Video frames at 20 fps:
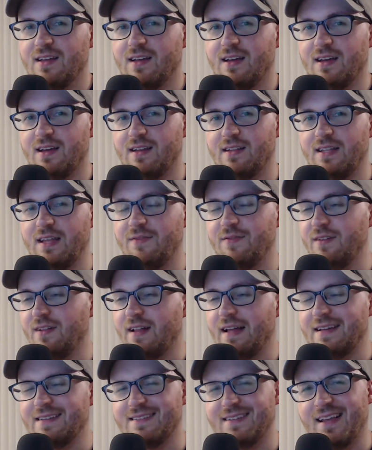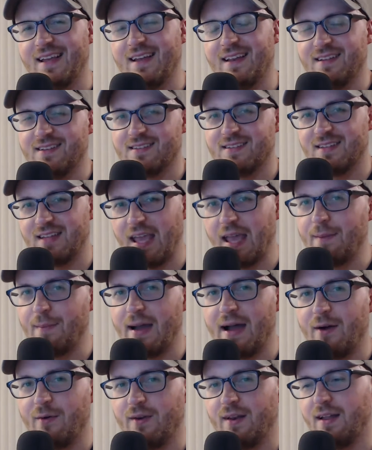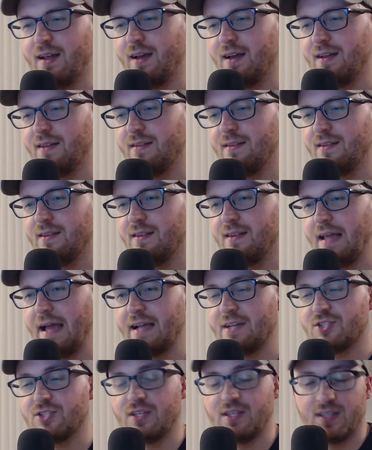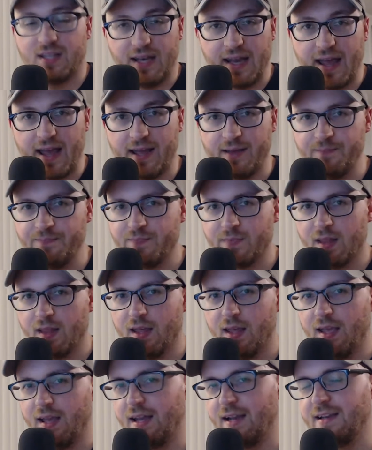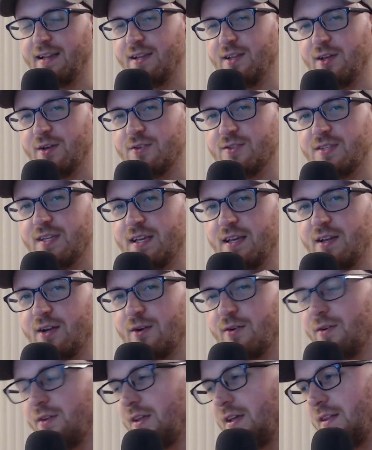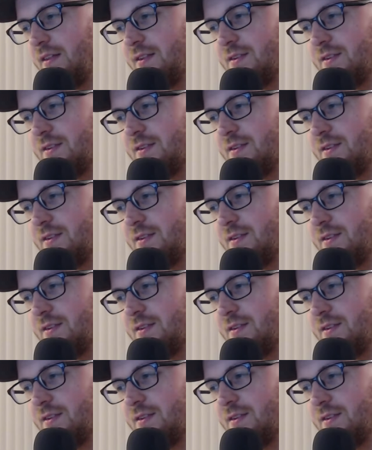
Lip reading: definitely the last 10 has came out actually today, and I did go see it early.